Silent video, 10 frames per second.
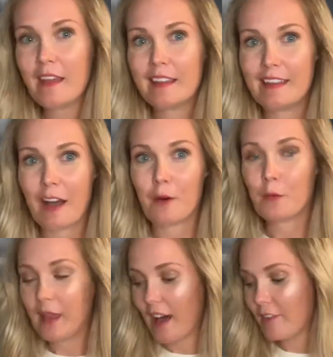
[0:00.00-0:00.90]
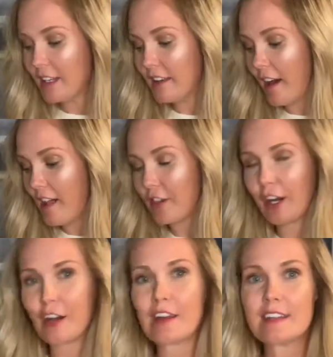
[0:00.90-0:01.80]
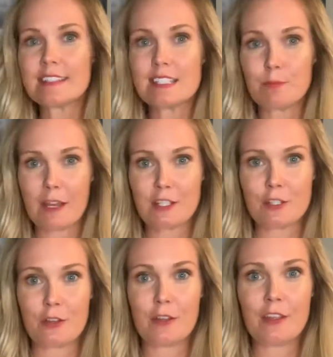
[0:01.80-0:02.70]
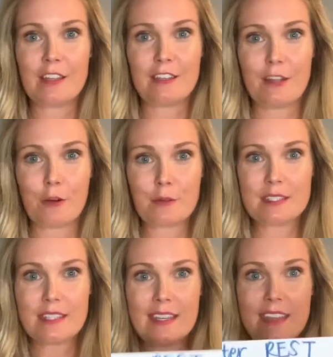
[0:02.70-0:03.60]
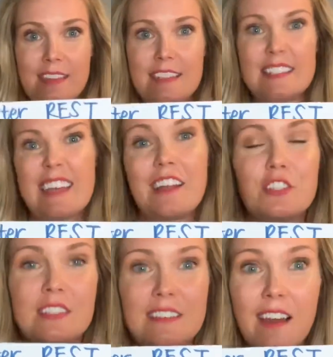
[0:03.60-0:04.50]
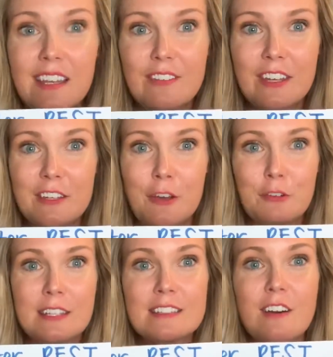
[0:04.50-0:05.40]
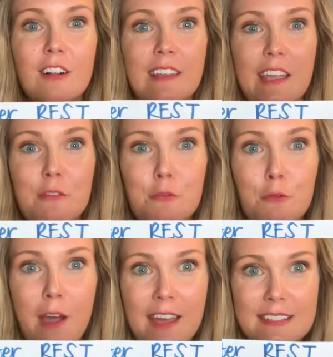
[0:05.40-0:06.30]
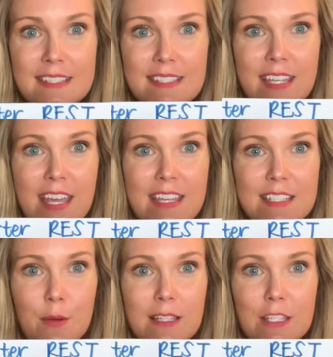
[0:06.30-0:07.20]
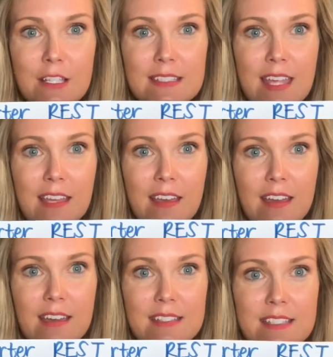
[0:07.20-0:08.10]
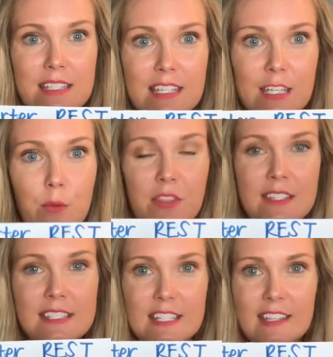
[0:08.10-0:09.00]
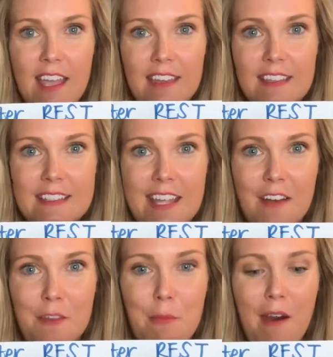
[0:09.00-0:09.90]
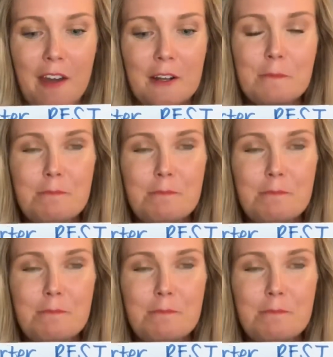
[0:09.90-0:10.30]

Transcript: Now we have another special note. This is actually not even a note, it's called a rest. So it looks like a Z with a C hanging down the bottom.